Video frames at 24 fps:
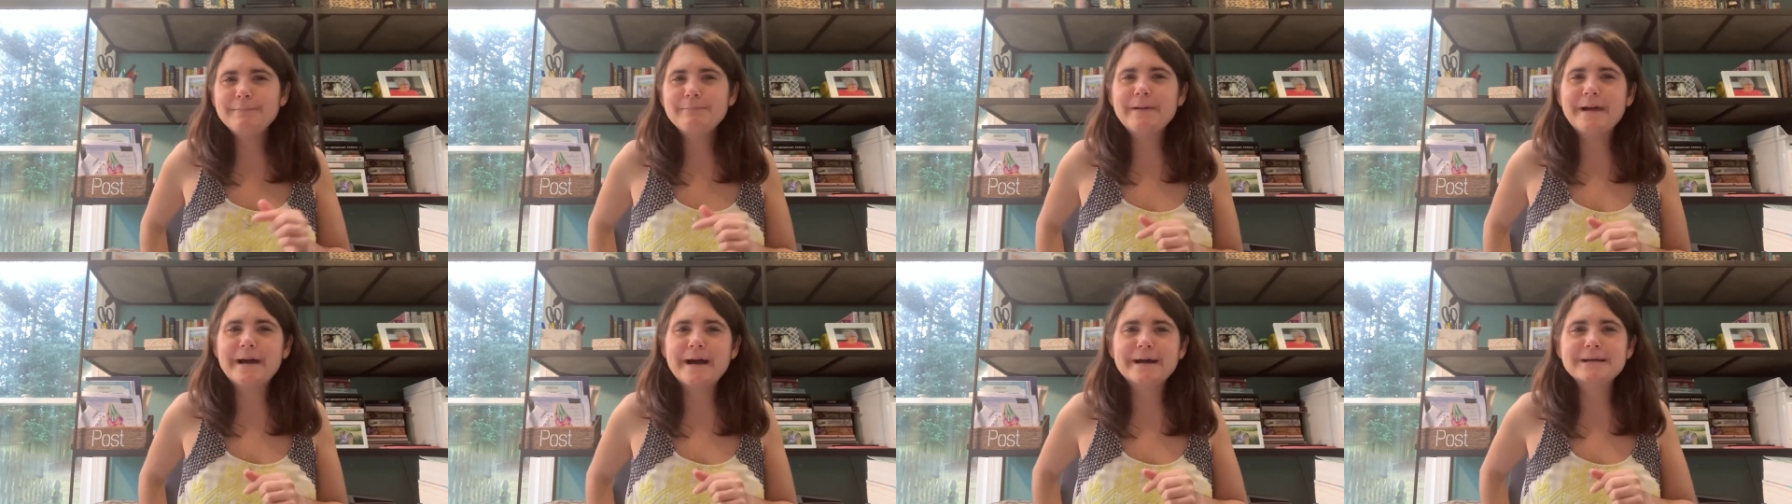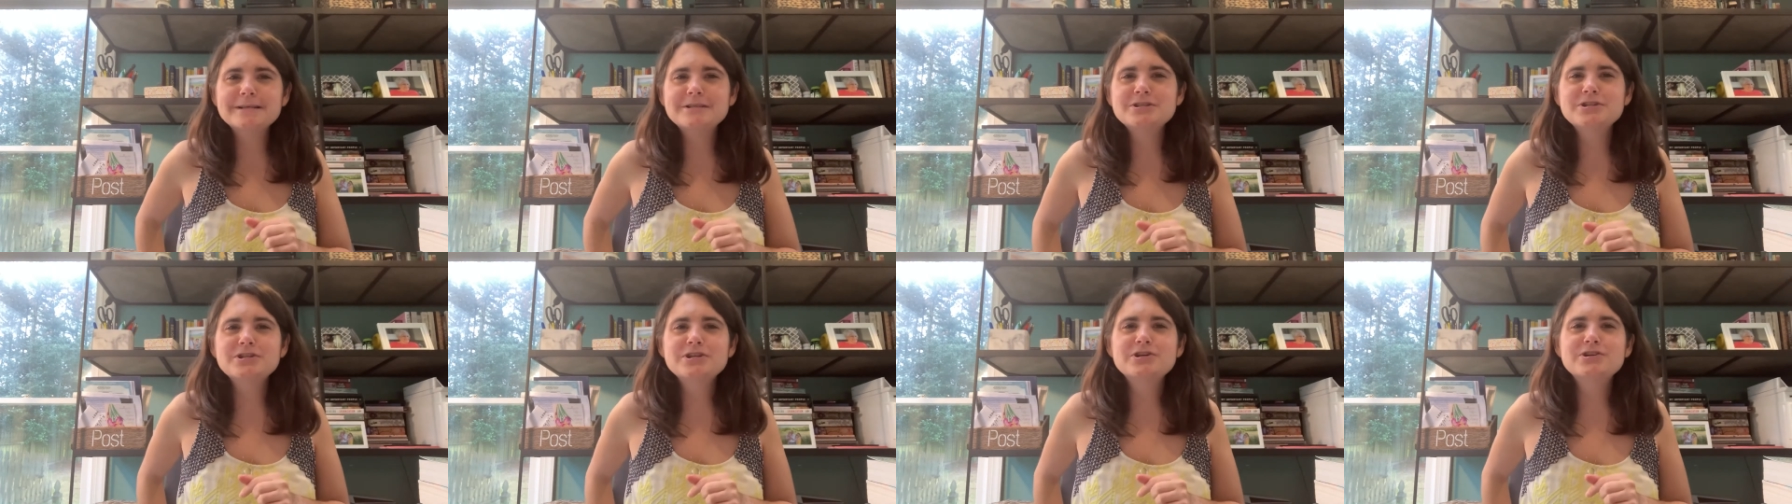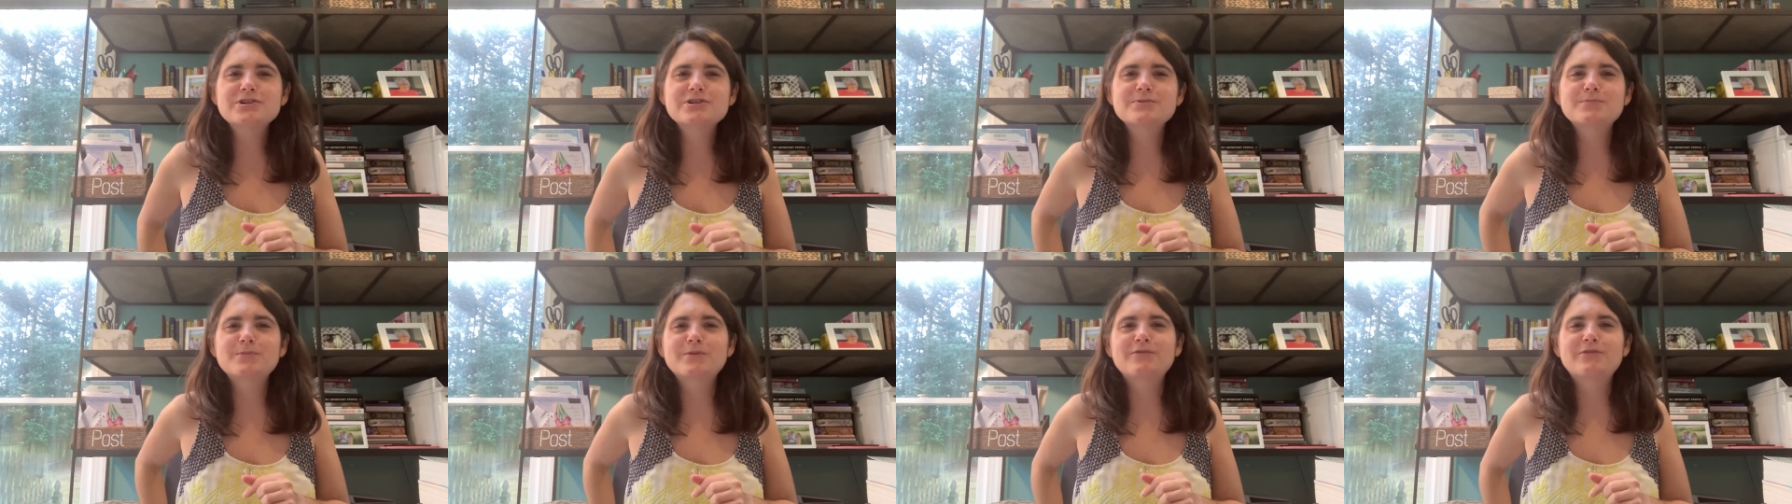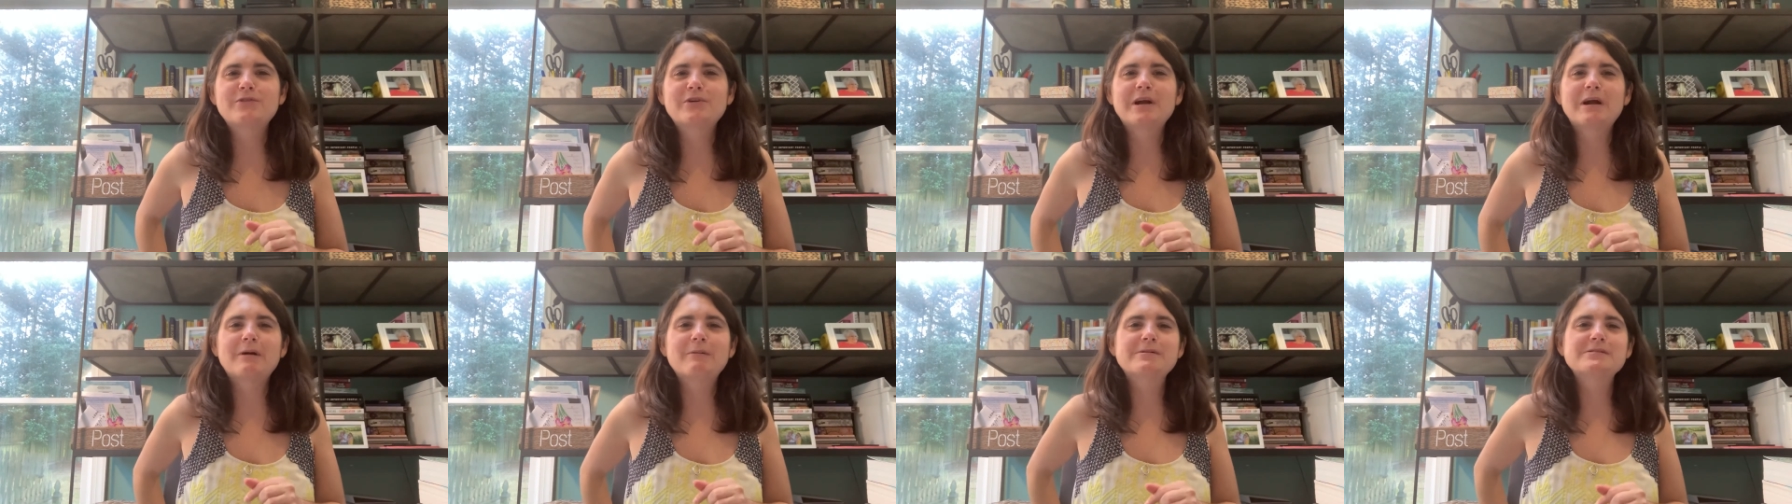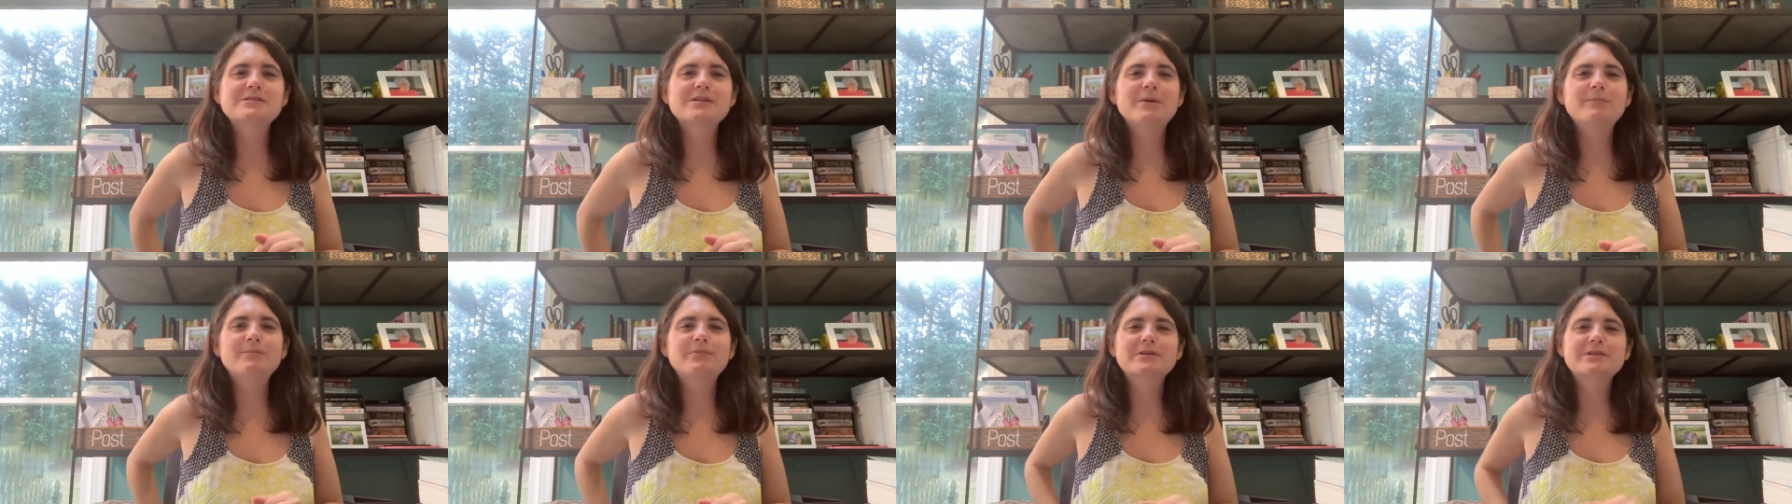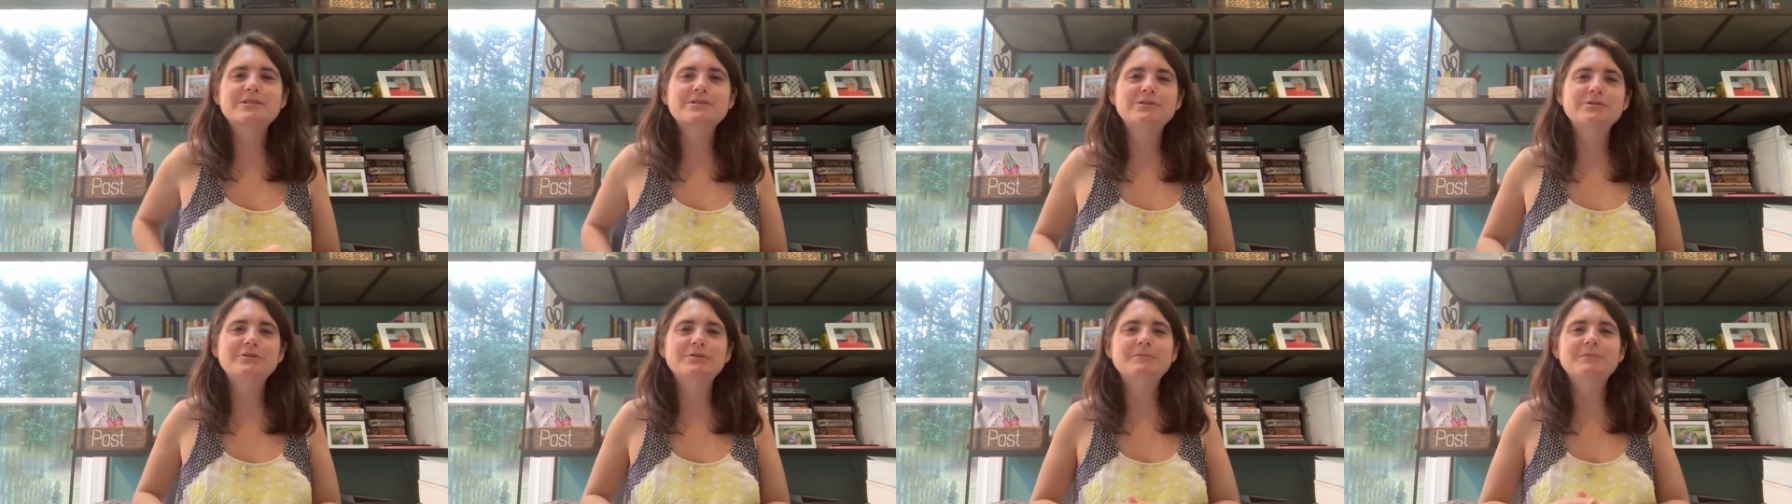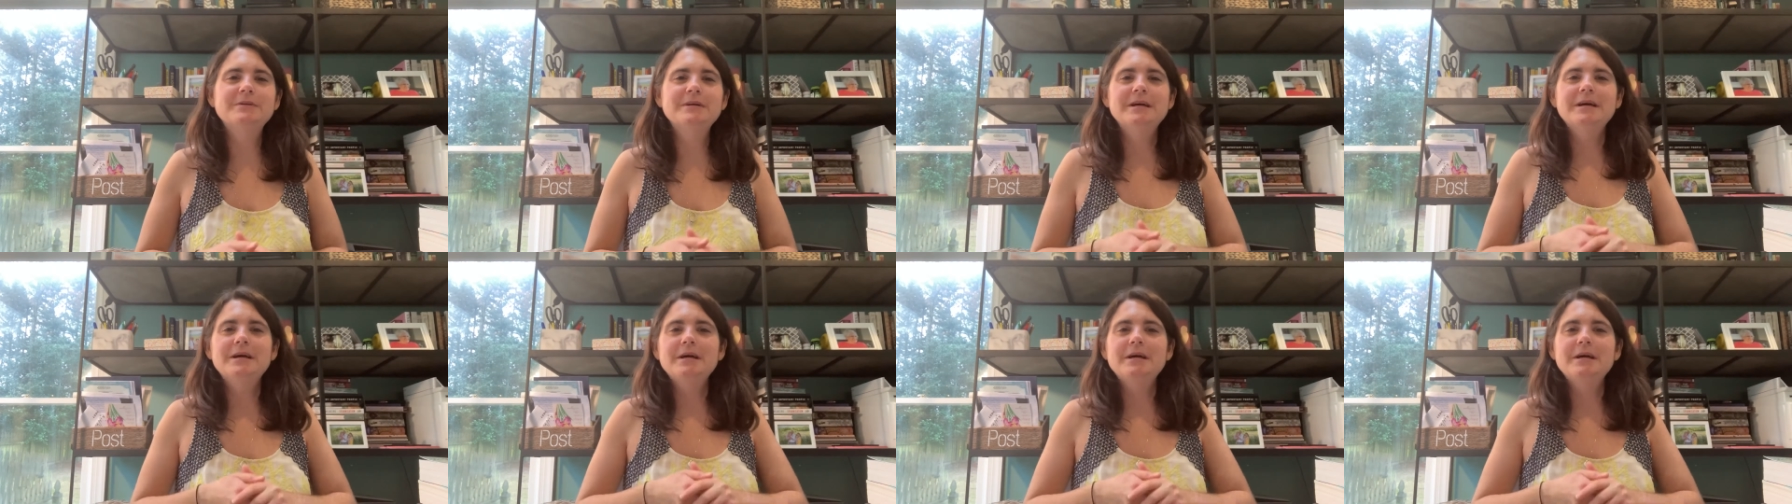past years before I was on BookTube,